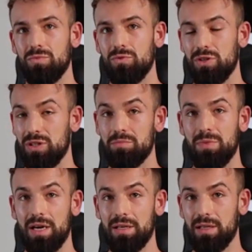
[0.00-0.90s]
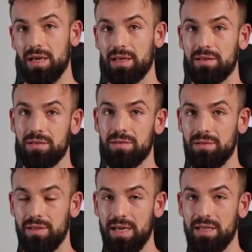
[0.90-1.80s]
in my like
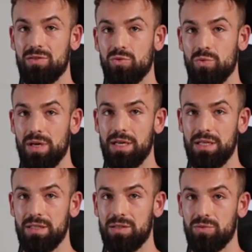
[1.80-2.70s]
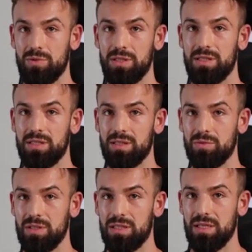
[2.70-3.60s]
late 20s, 26,
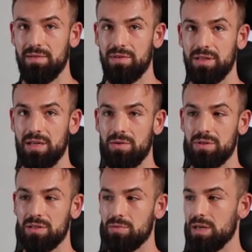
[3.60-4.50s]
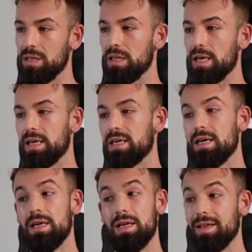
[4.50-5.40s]
27, that was already like
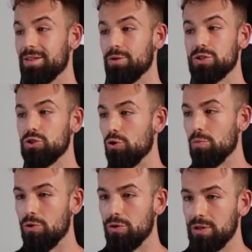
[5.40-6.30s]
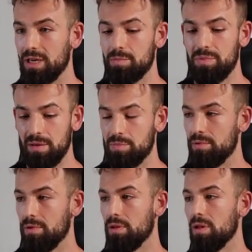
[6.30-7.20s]
there was no more like
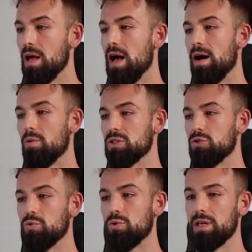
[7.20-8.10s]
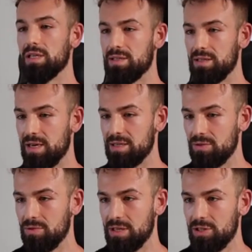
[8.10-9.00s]
people. I was doing it in
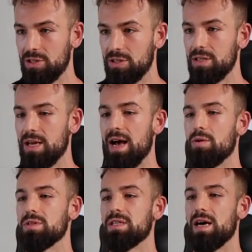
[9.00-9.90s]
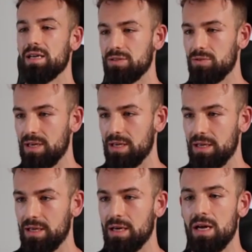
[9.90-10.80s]
isolation. I was
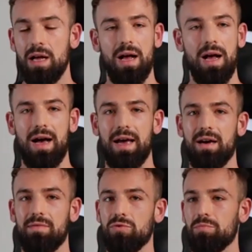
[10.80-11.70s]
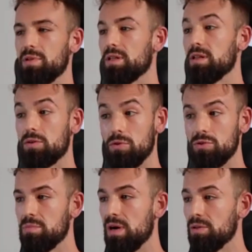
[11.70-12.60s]
isolating. I have completely
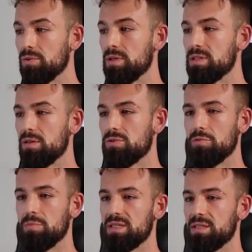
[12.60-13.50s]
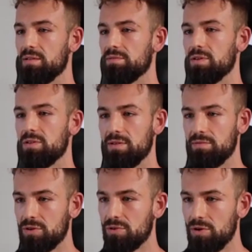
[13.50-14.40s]
crossed boundaries I told myself I'd
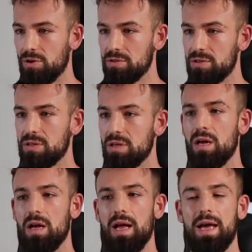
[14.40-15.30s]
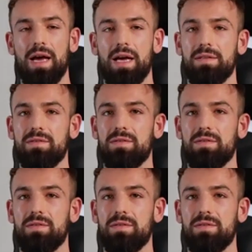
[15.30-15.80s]
never cross. And